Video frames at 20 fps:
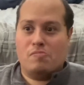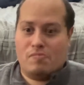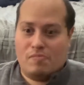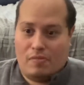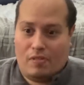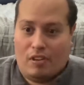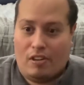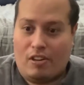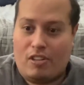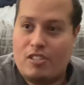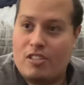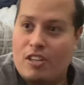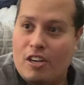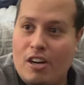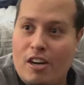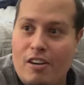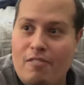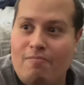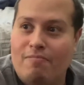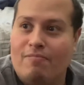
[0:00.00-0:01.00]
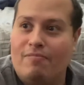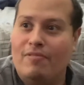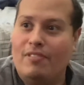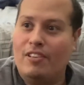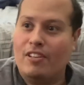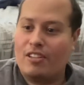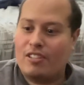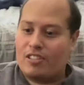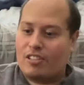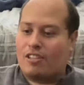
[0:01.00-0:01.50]
Looks good,
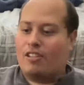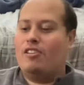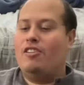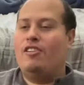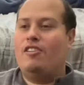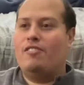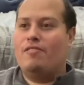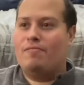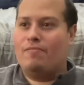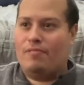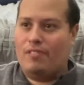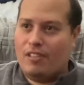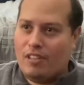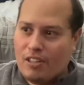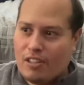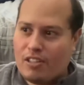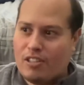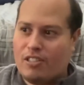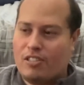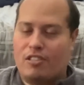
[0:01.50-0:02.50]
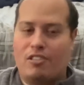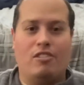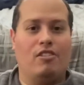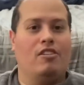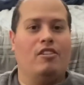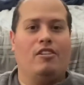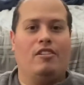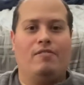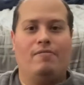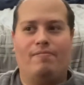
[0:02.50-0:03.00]
looks good, looks
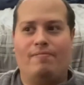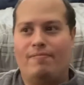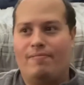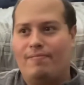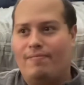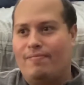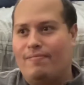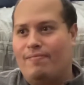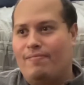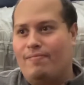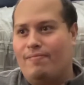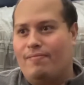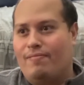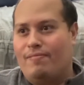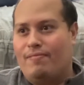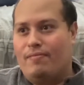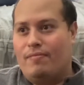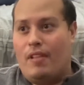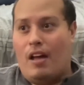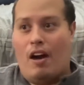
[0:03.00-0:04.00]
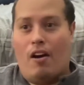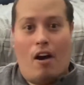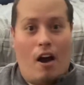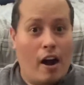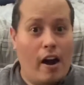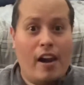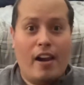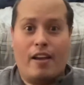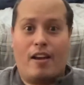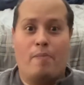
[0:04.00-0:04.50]
good. Now, I'm
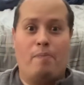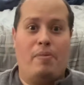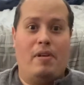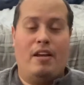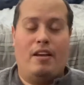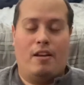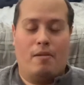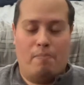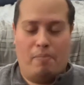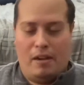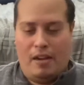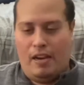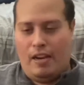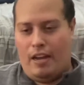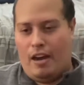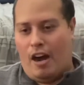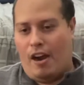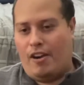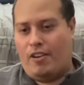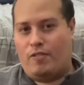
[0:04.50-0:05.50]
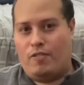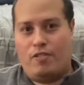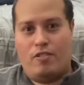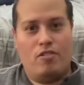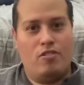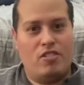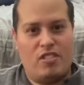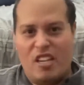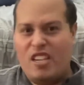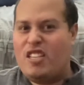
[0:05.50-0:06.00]
going to complete completely honest with you.
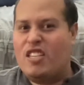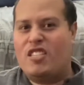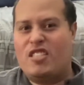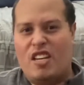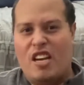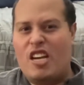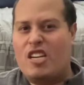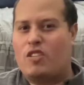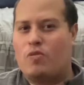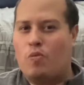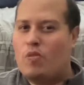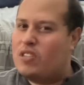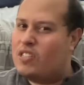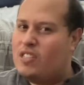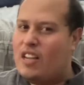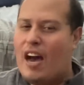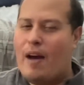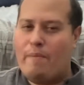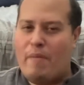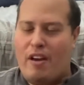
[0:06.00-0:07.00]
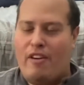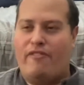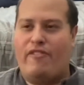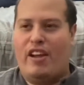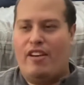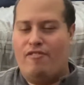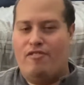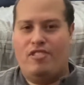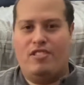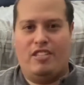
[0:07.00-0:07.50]
Season 6 was not my
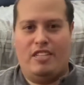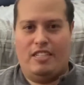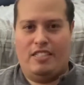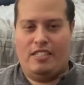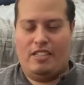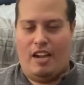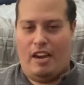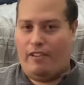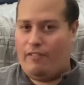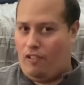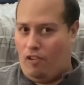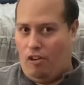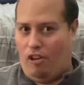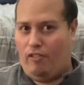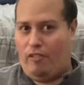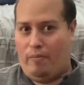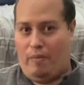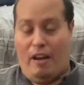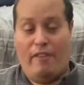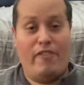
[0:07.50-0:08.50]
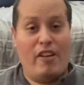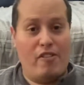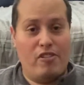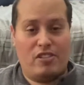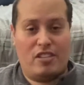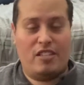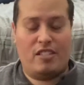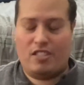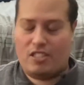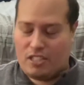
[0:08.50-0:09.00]
favorite season out of all of them. My favorite
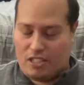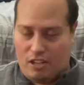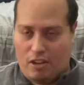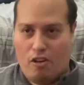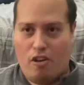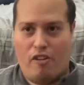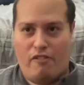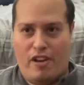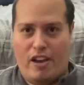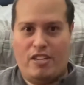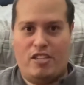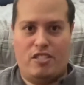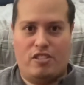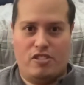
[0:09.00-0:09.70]
season still of Agents of